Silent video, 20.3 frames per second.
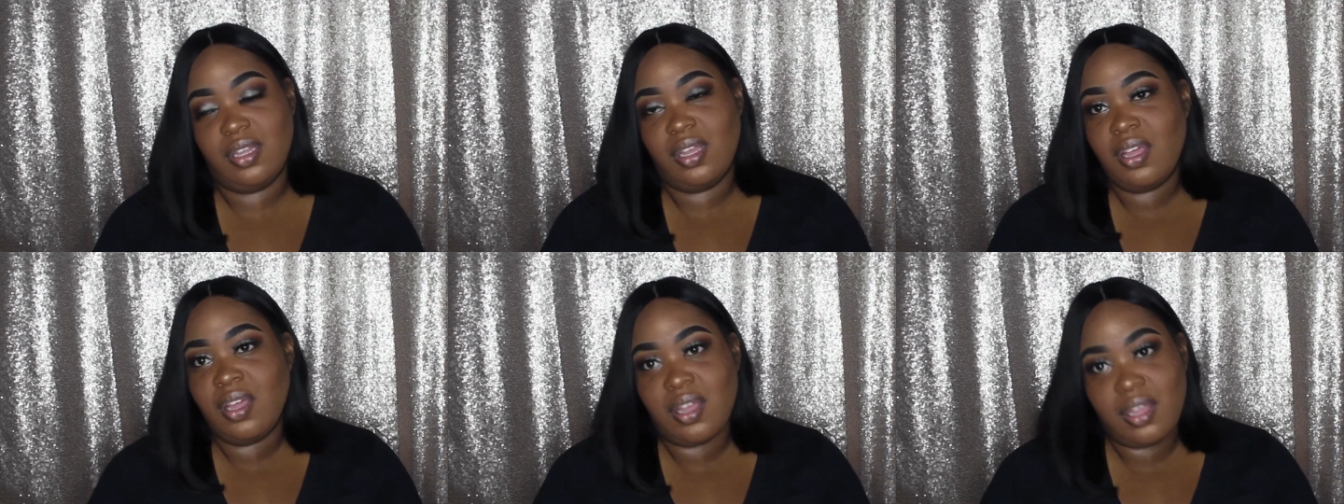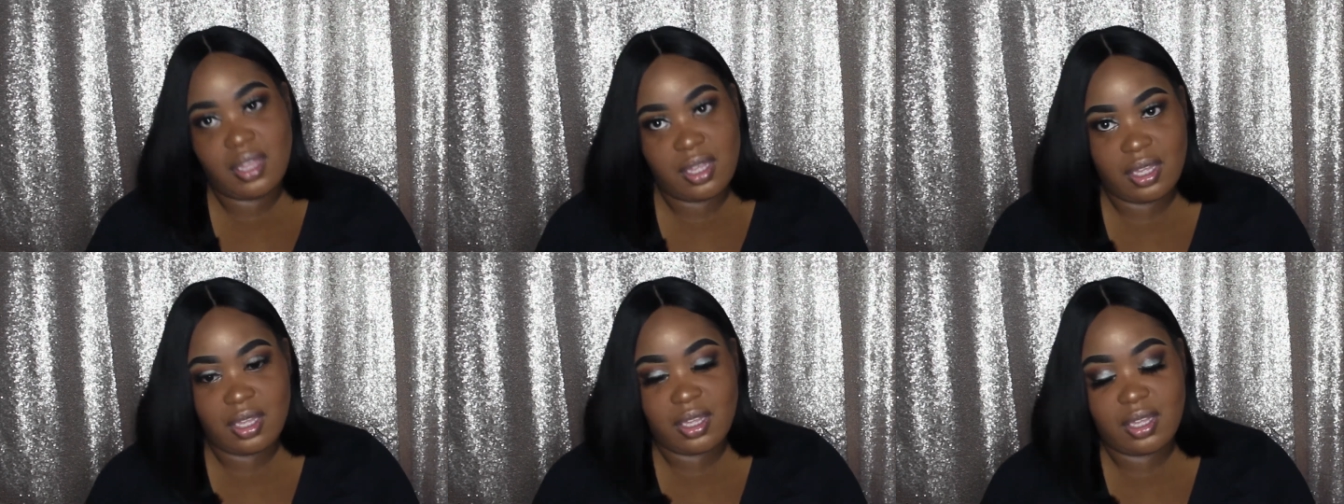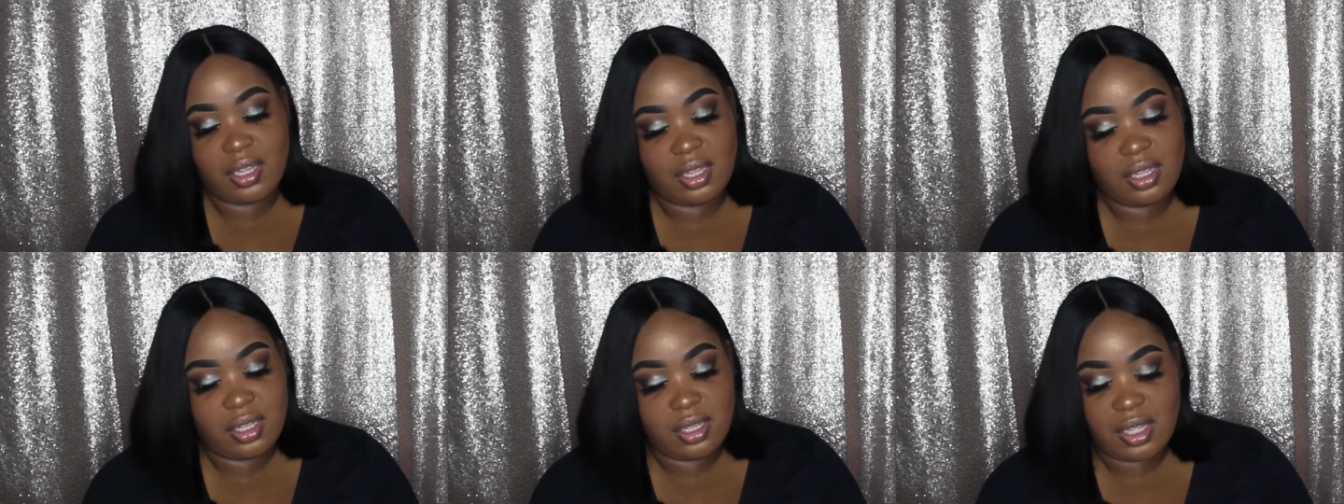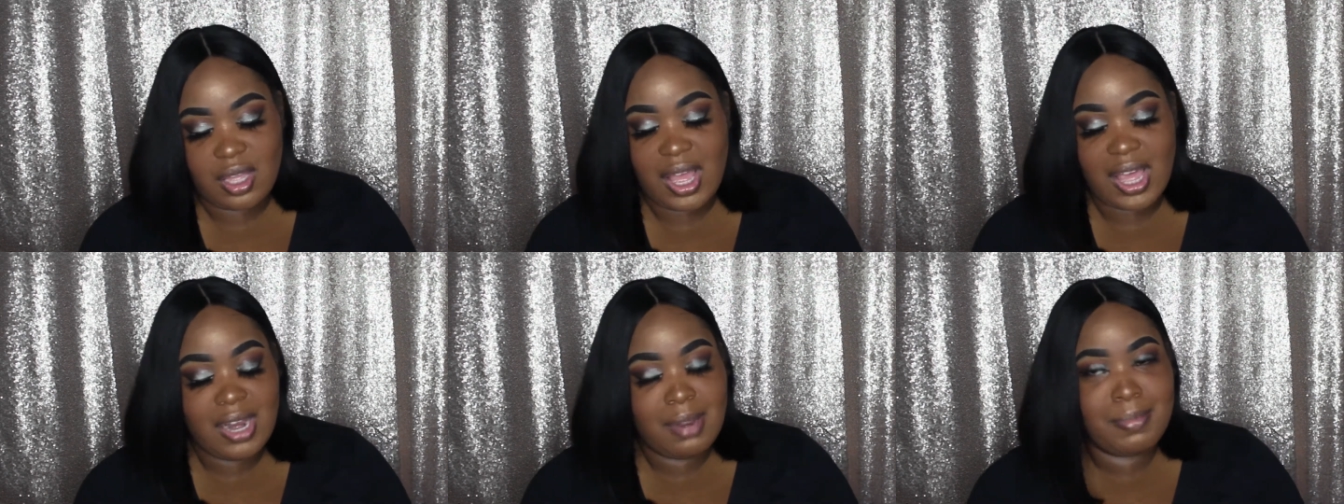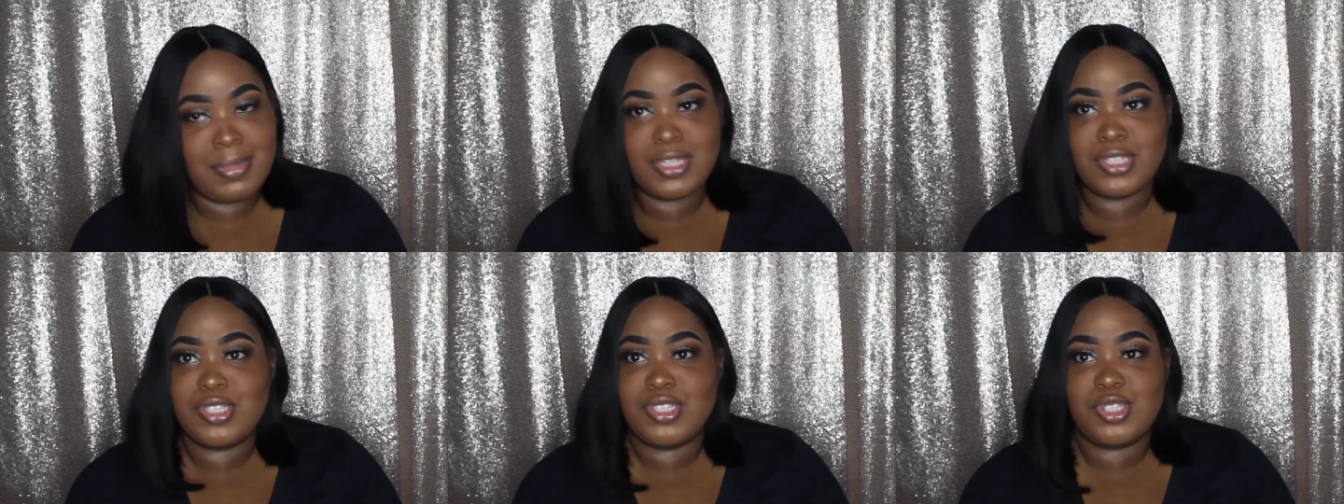Uh-uh. I'd
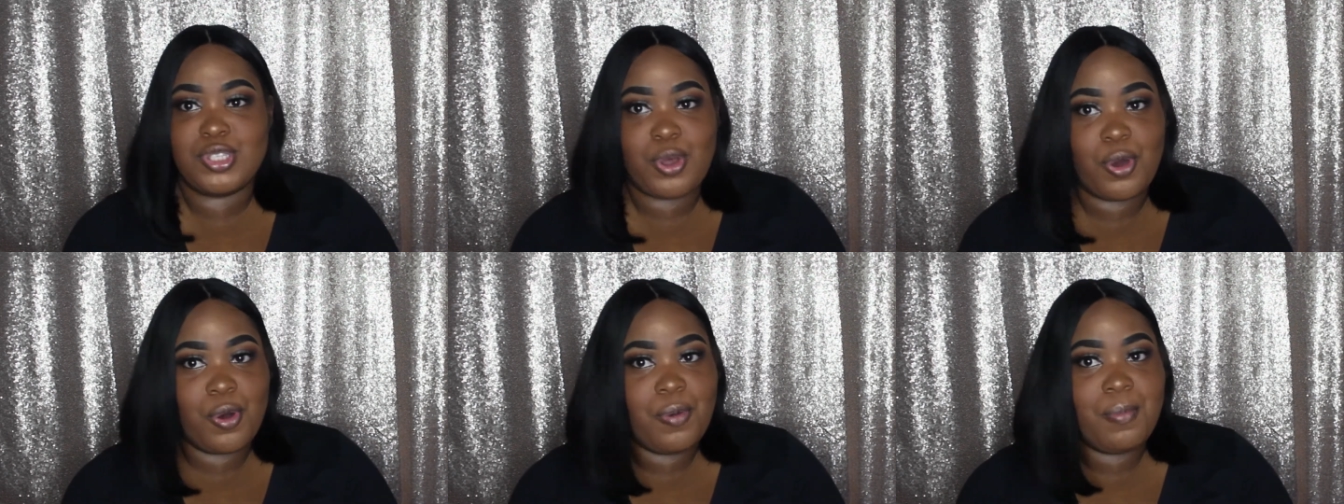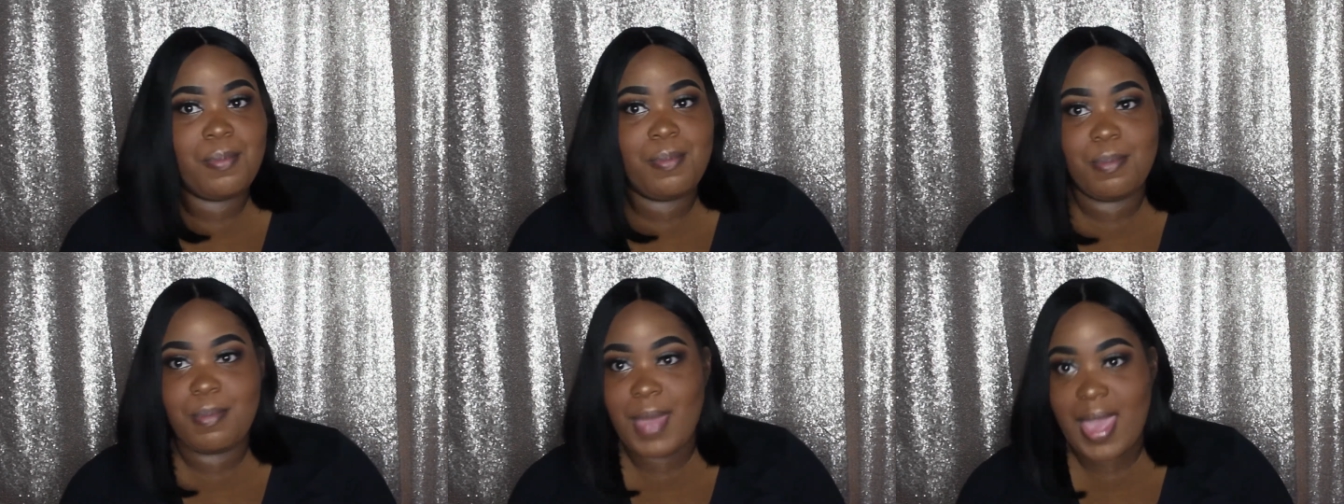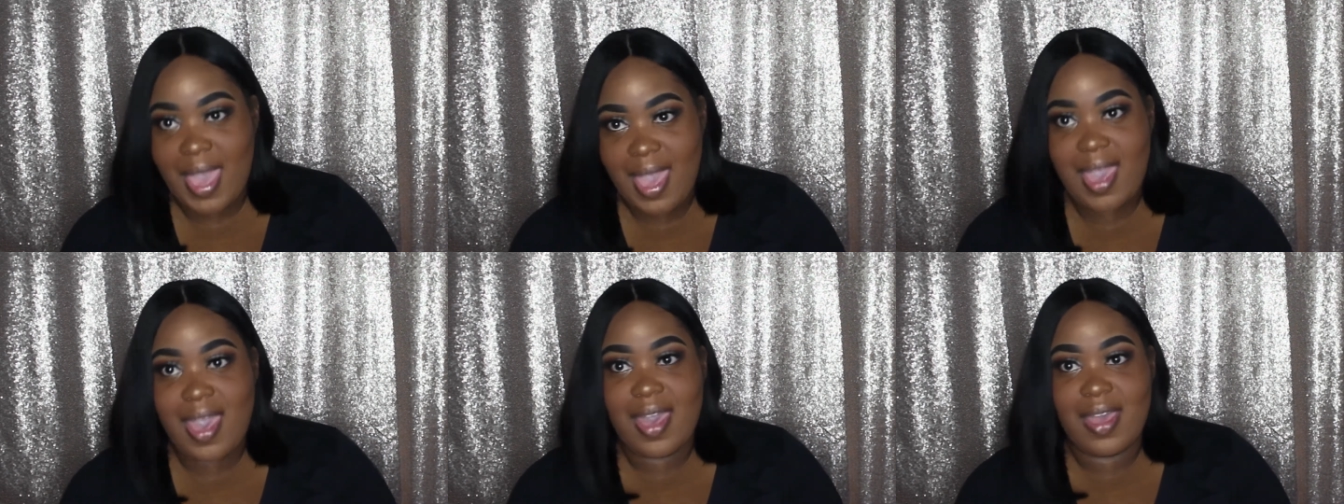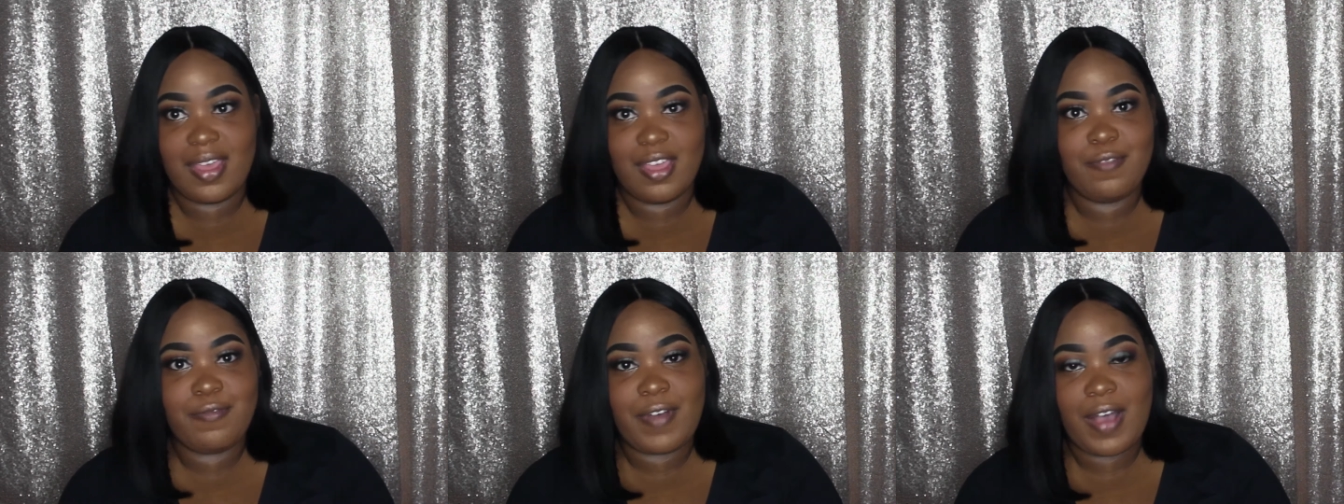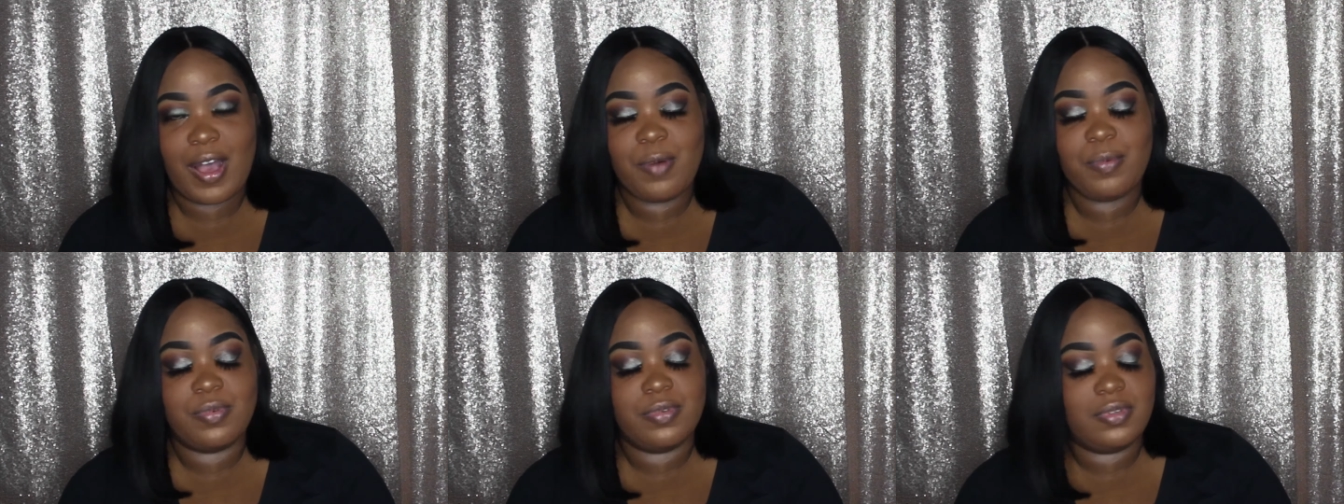have been so mad if
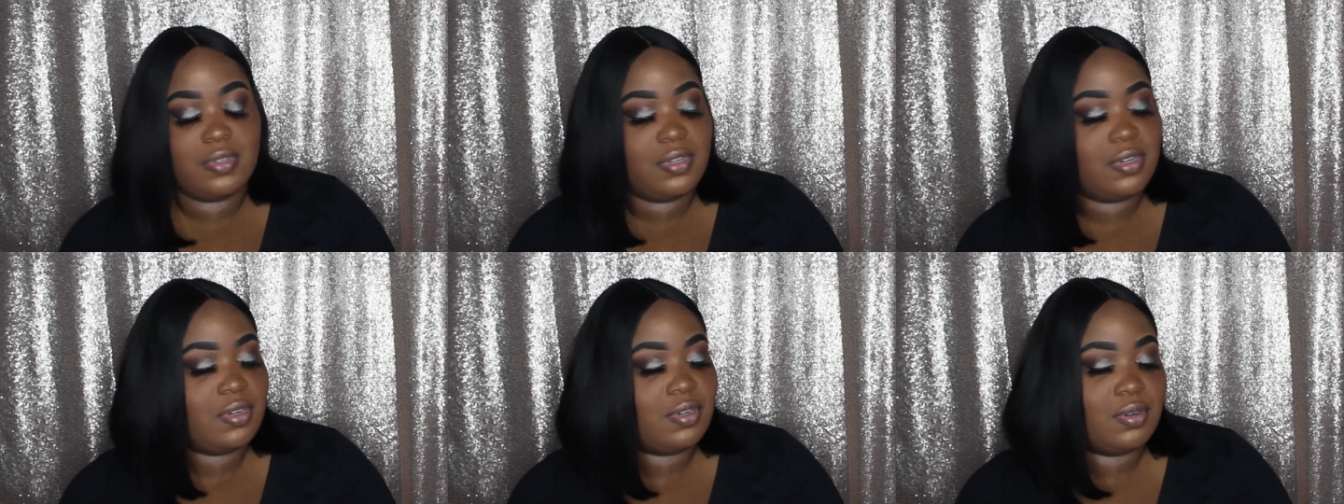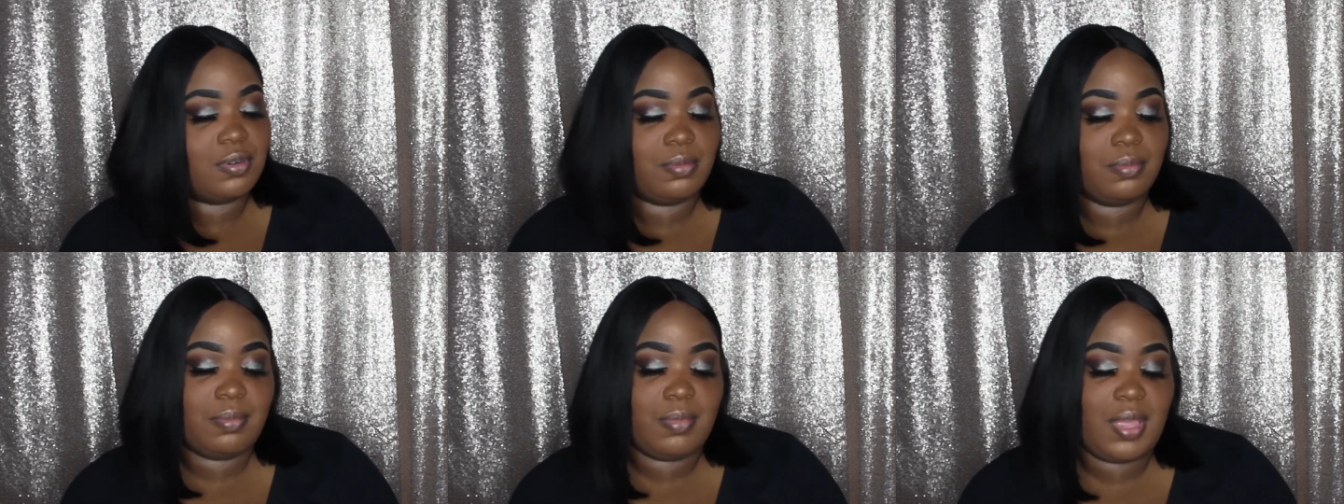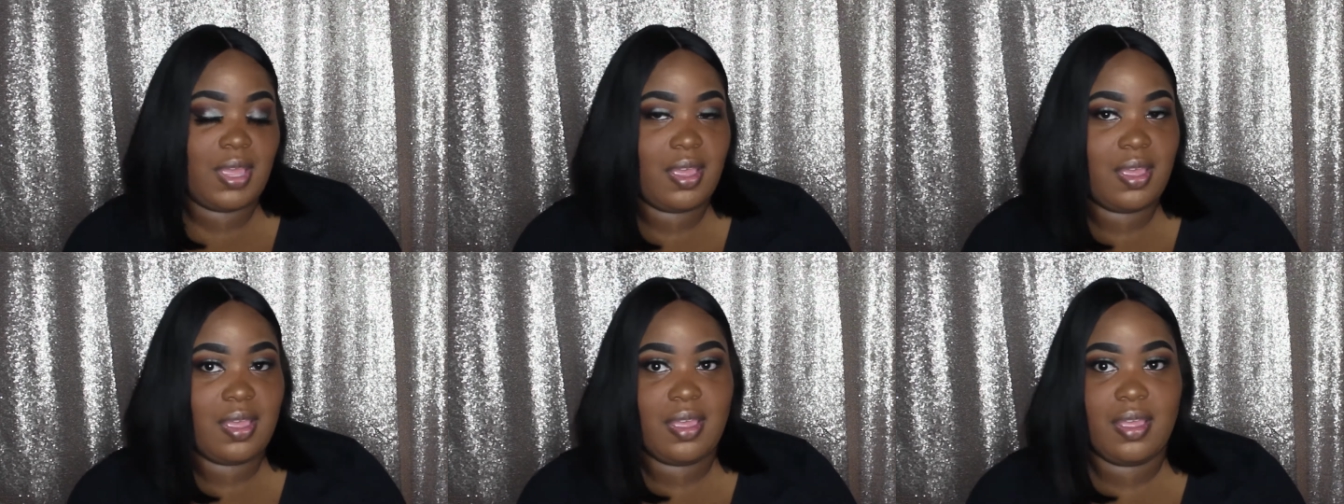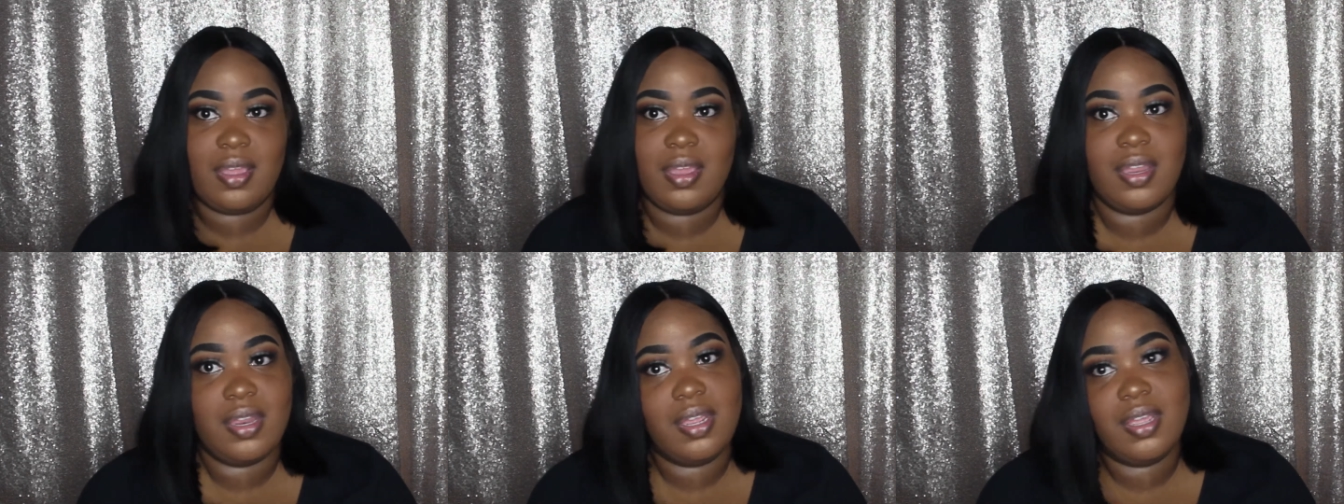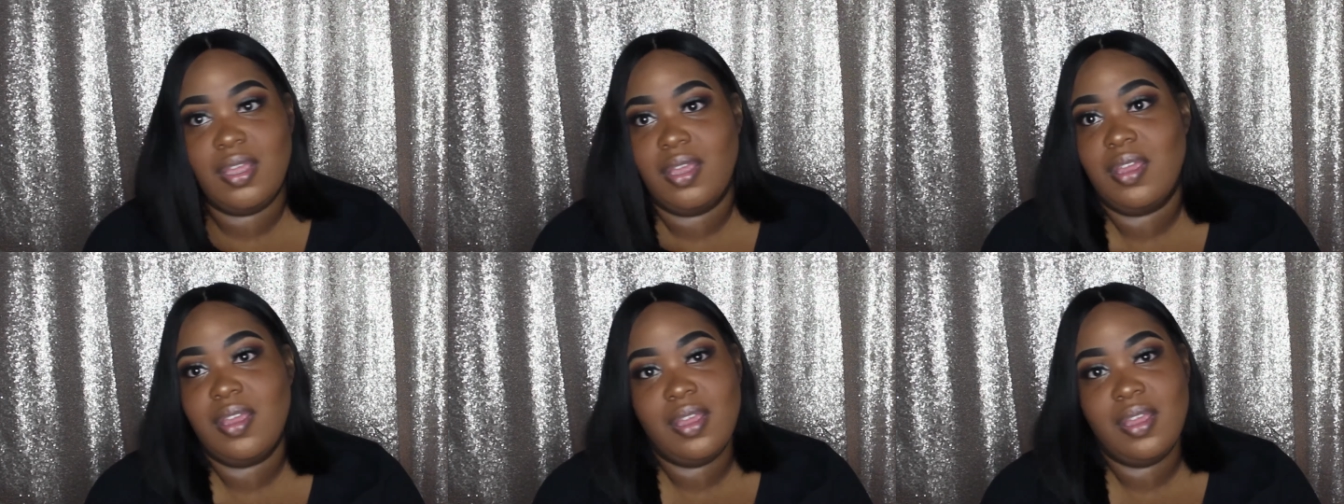I... Oh, man.